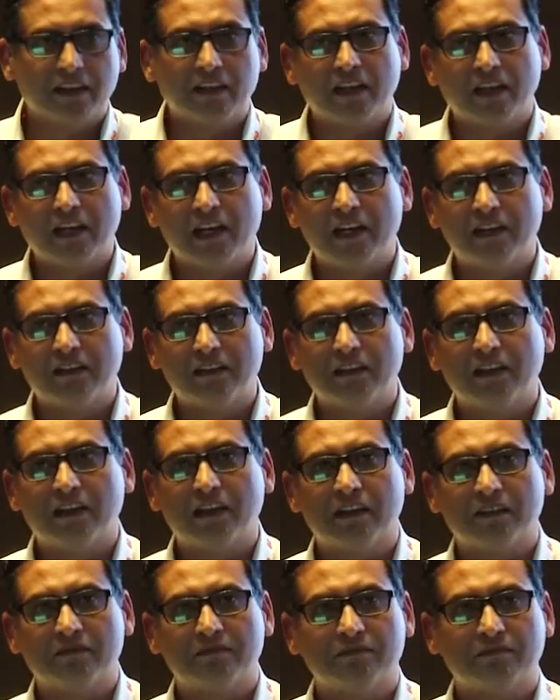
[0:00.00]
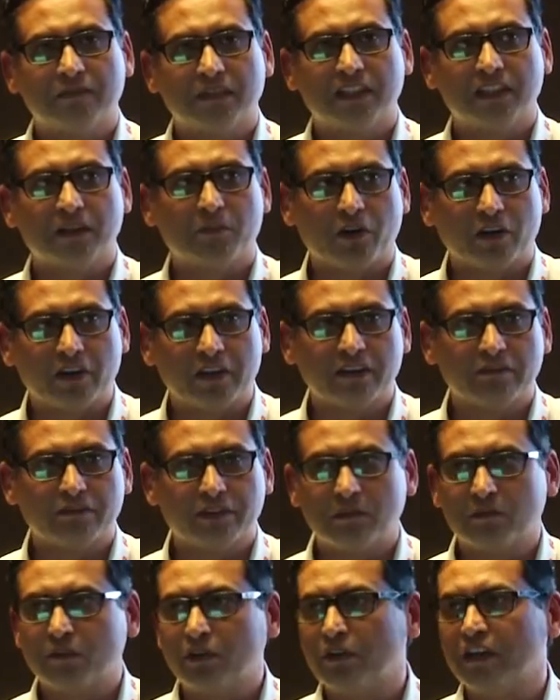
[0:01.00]
and uh, in the morning
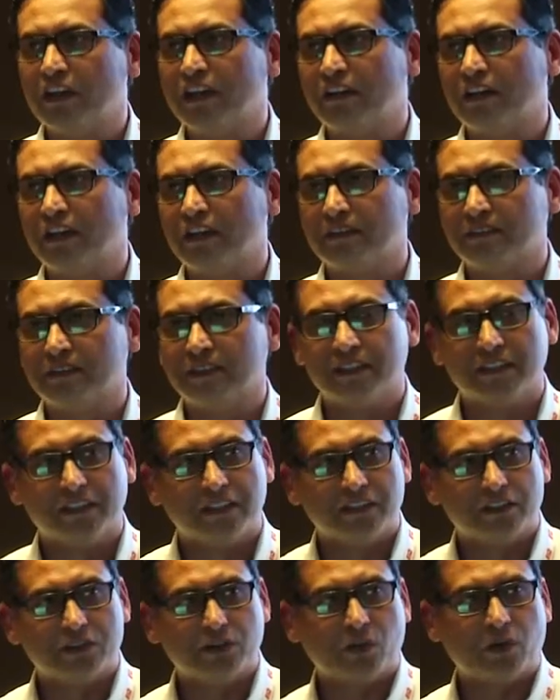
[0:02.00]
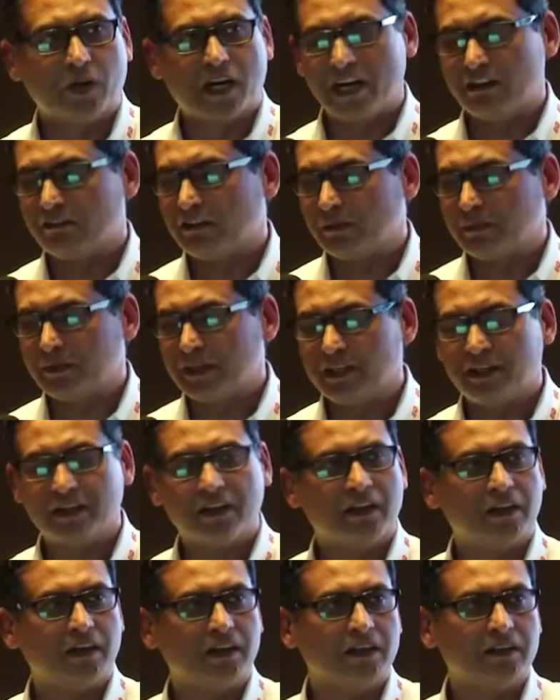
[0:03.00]
from Goldi Green. So I will be
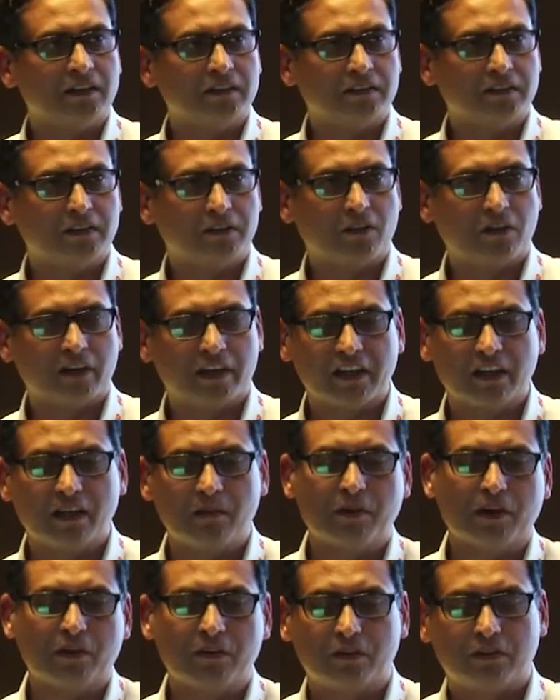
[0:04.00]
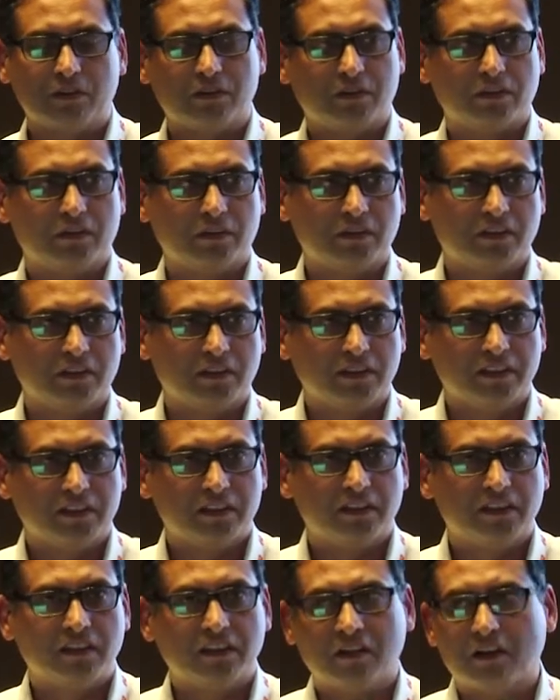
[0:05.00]
uh, talking about
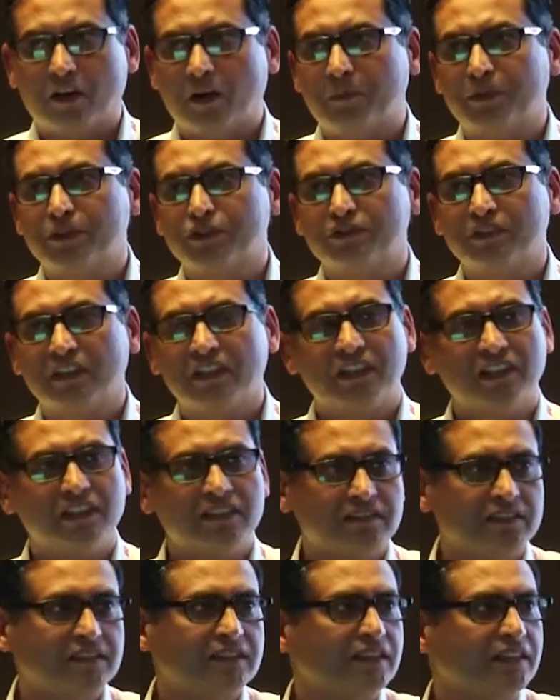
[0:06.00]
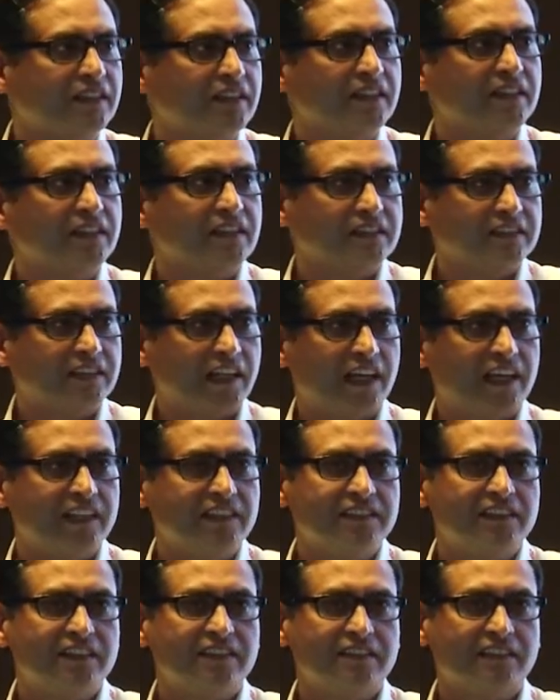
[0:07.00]
the opportunities,
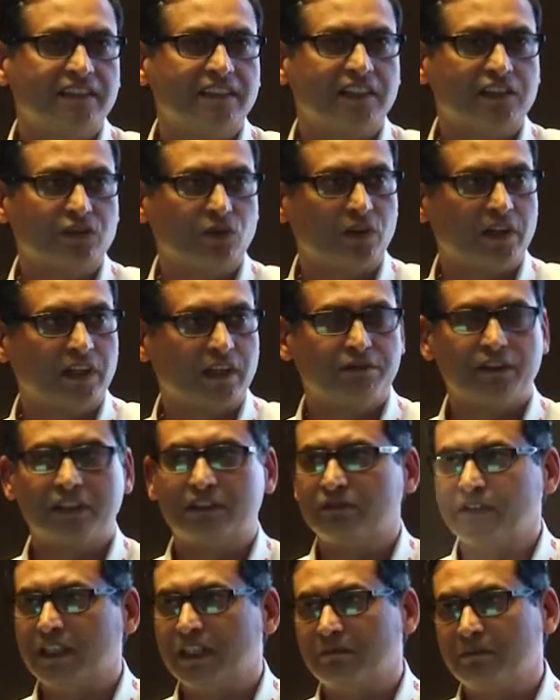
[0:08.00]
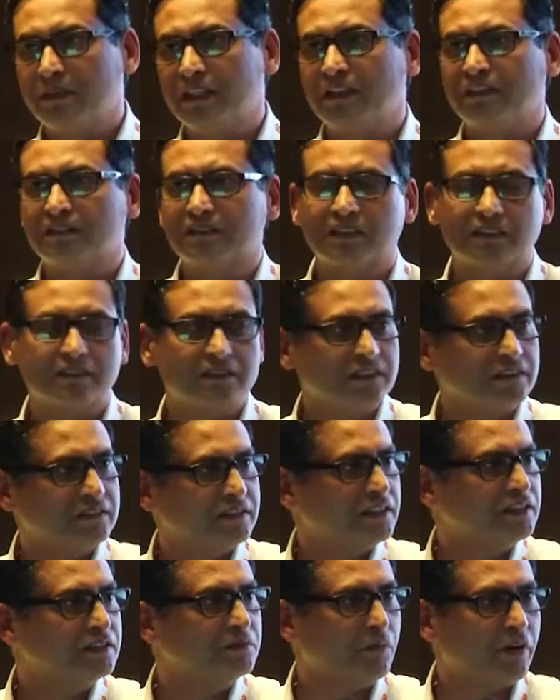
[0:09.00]
challenges in the solar, which we have been discussing
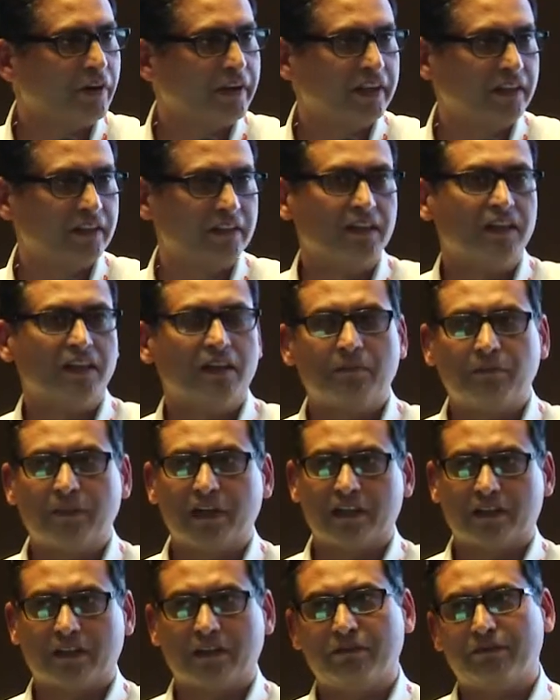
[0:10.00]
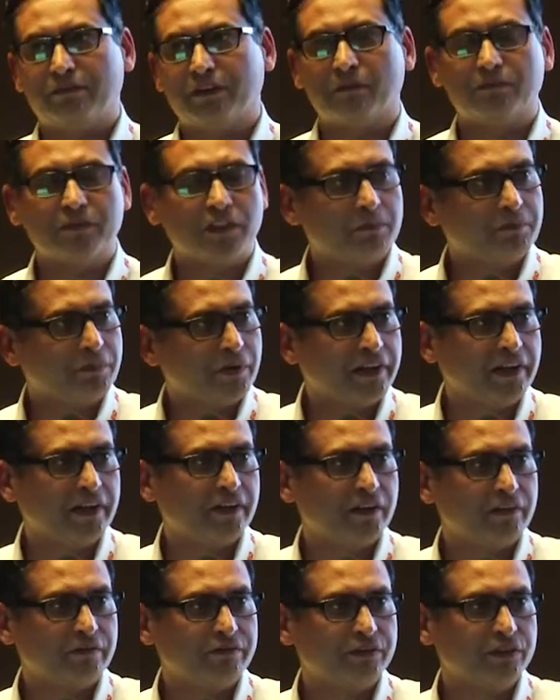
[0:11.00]
since morning, but from the point
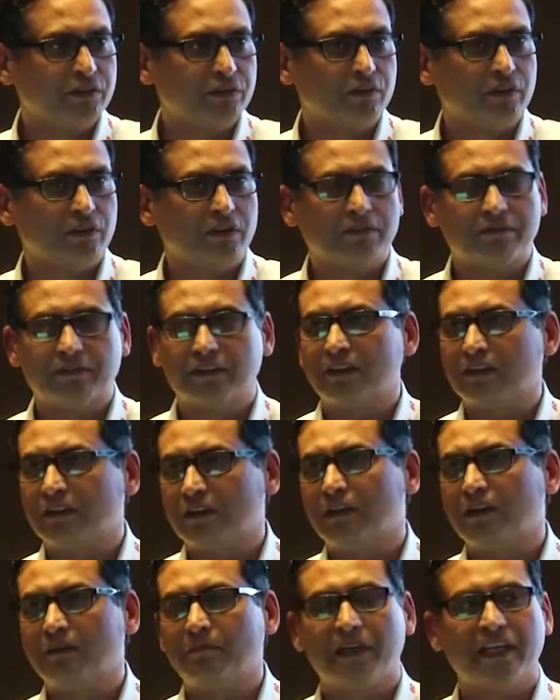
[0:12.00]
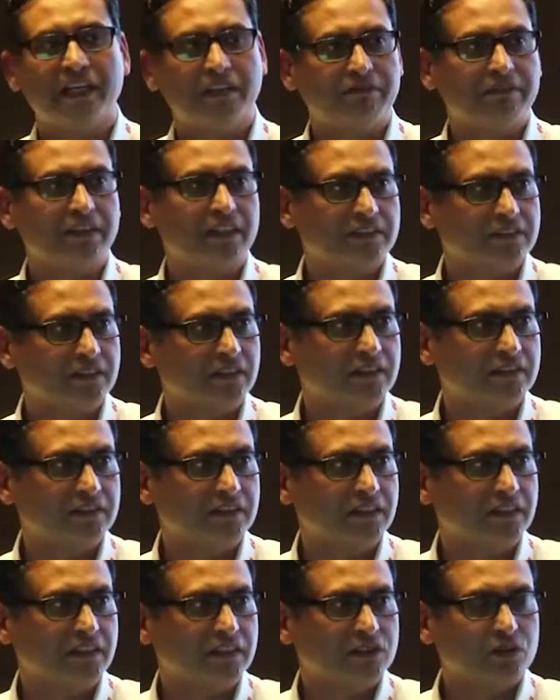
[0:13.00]
of view of a uh, manufacturers.
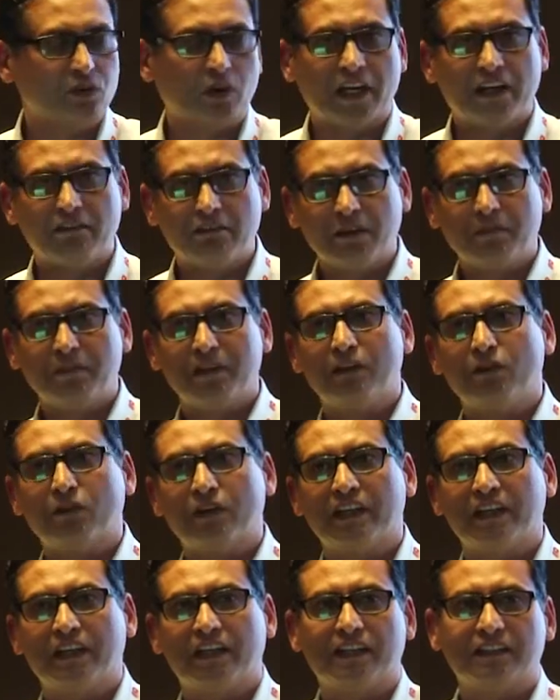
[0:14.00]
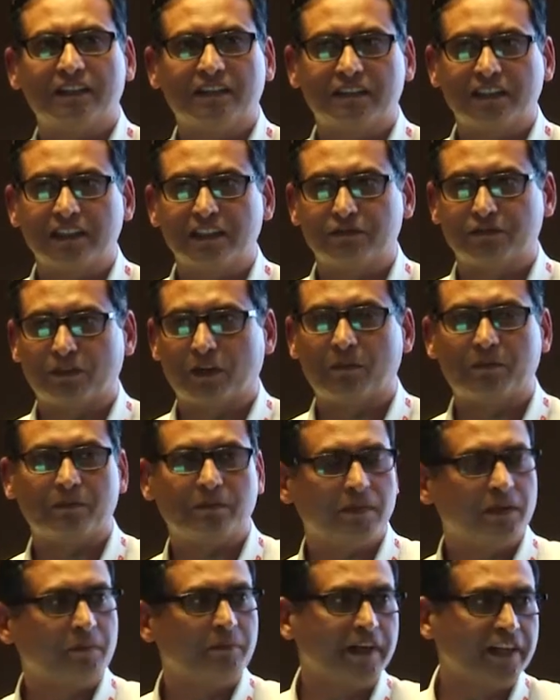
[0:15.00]
So I will be looking at the things from
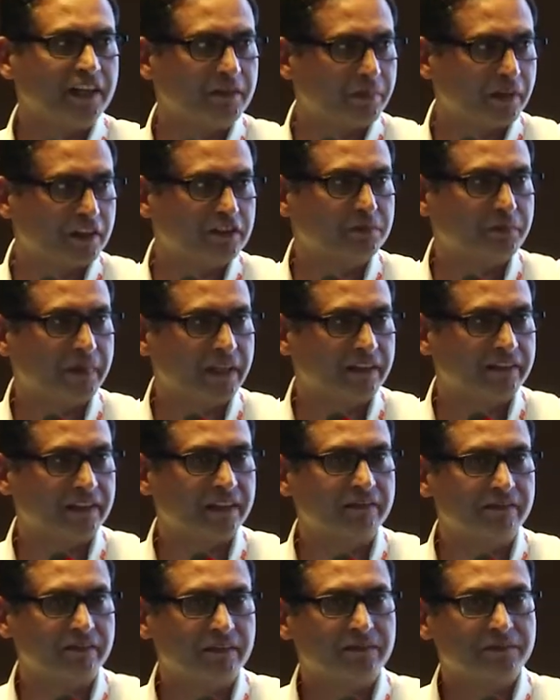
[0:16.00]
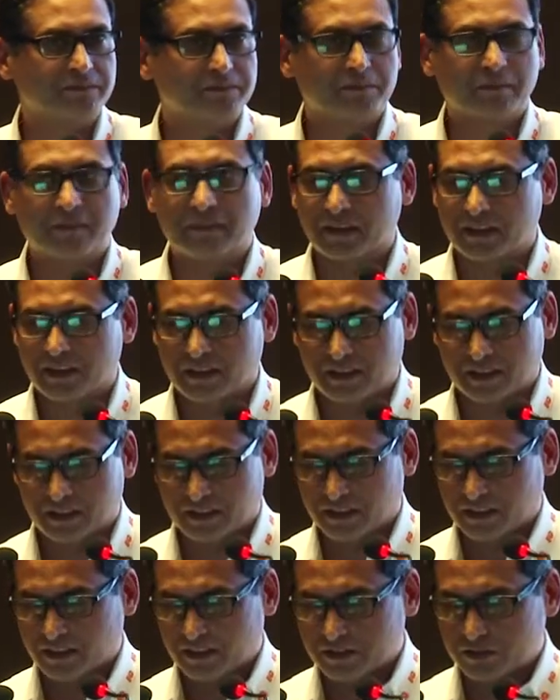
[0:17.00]
my perspective.
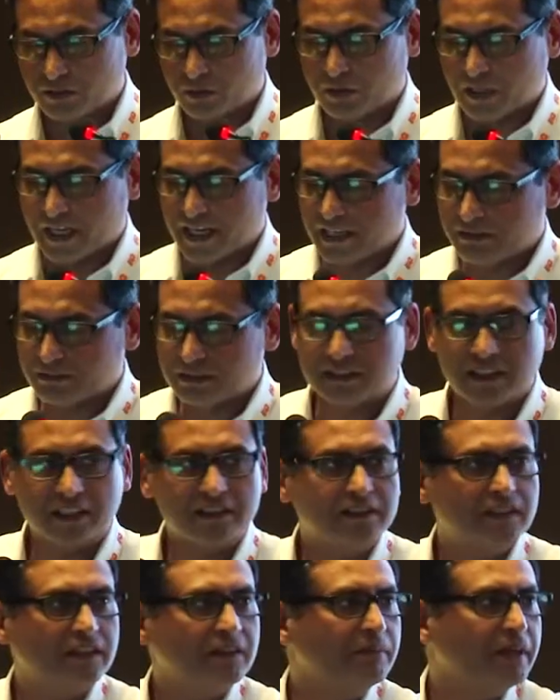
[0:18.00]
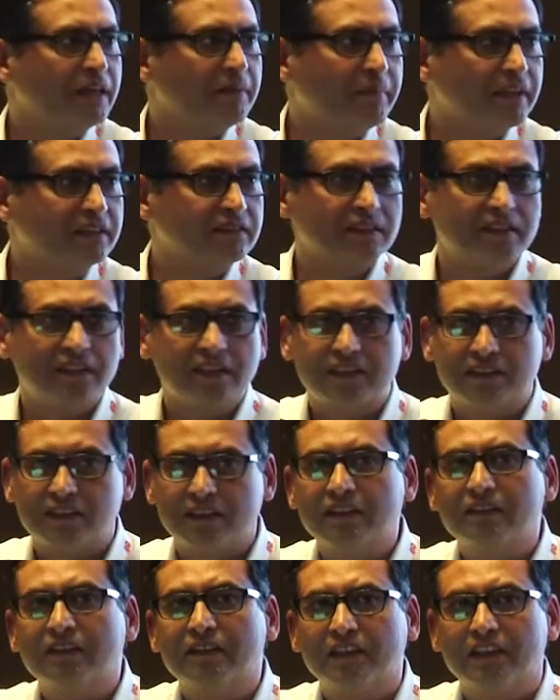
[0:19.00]
So I have structured my
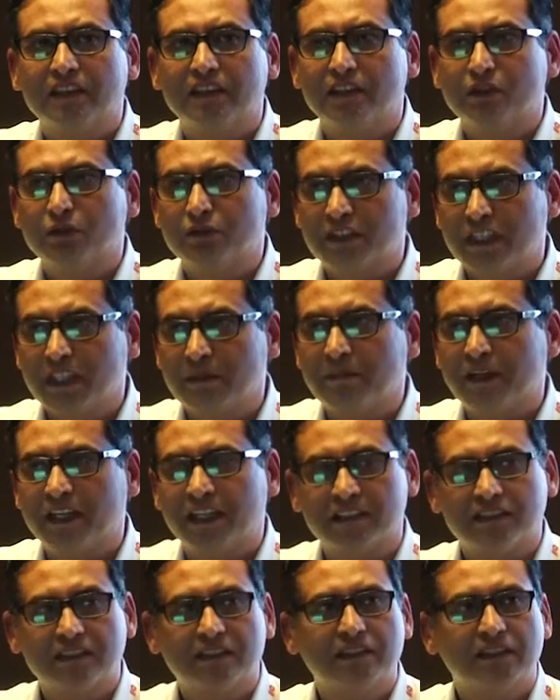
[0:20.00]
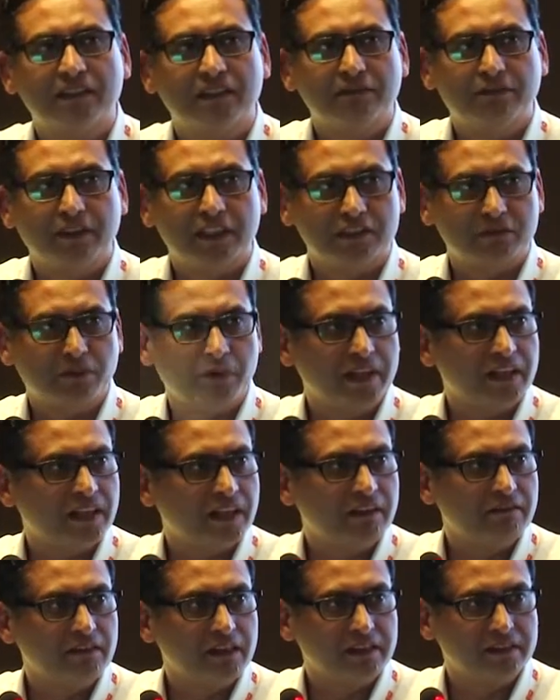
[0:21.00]
presentation into three parts. First part,
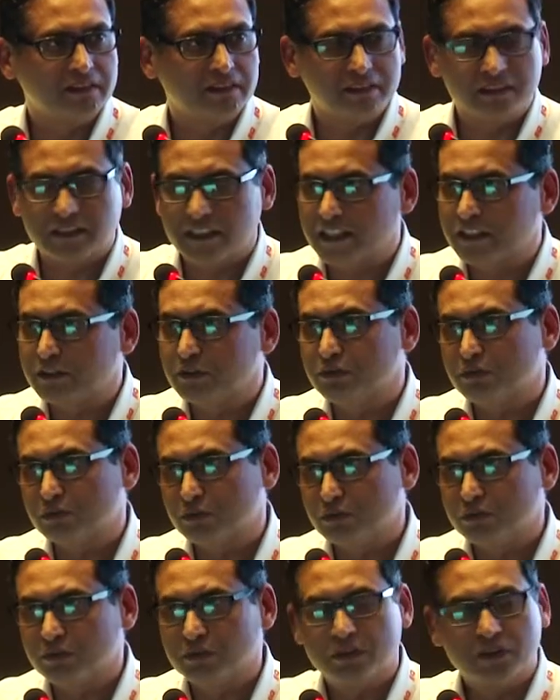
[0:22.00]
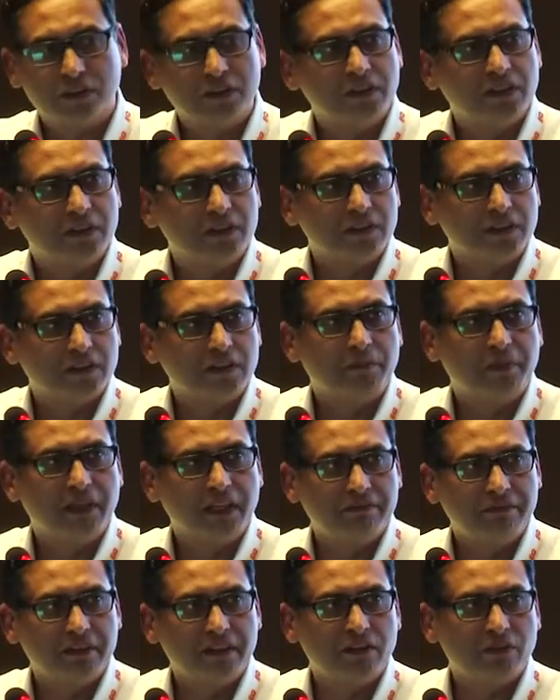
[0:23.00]
I will take you through a
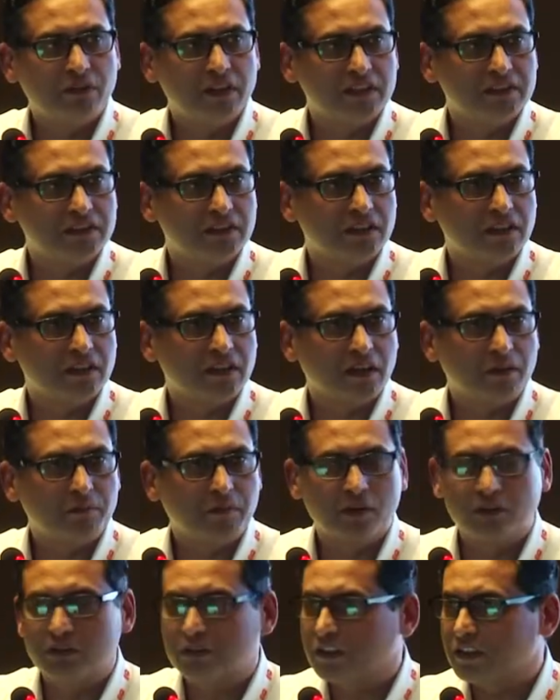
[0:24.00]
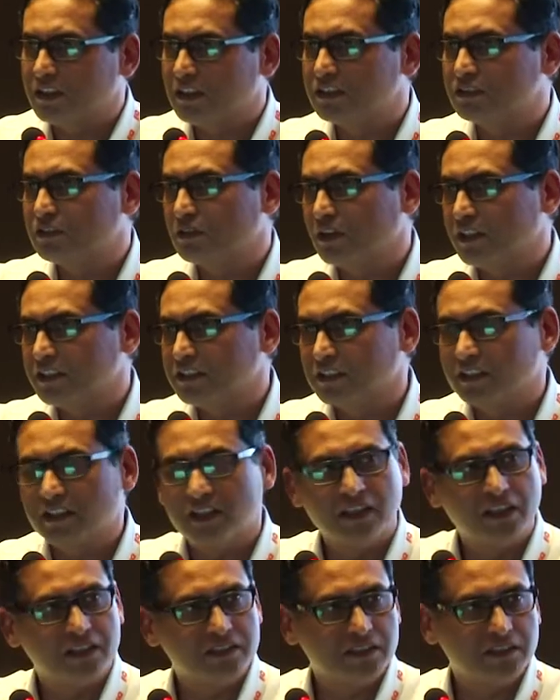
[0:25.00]
brief introduction about Insolation
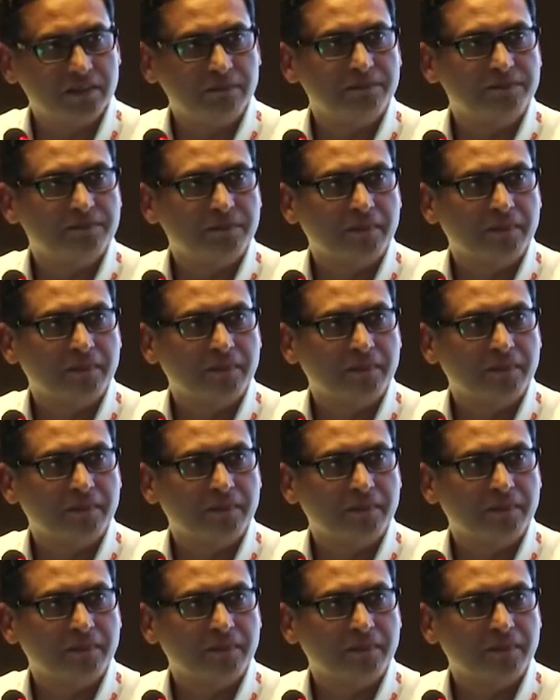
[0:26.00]
Energy.